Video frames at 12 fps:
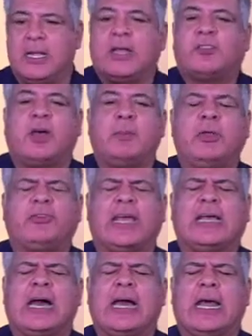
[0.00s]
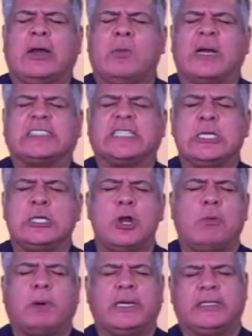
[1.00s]
Some of you say, God, I don't want to see
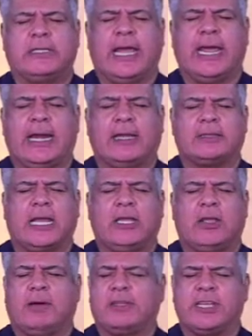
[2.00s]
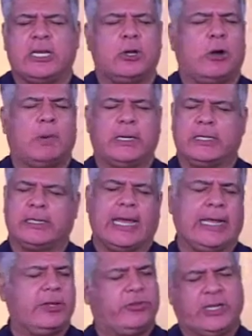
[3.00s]
nobody today, thank you if I see nobody today
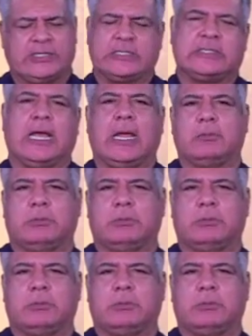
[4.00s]
in Jesus' name.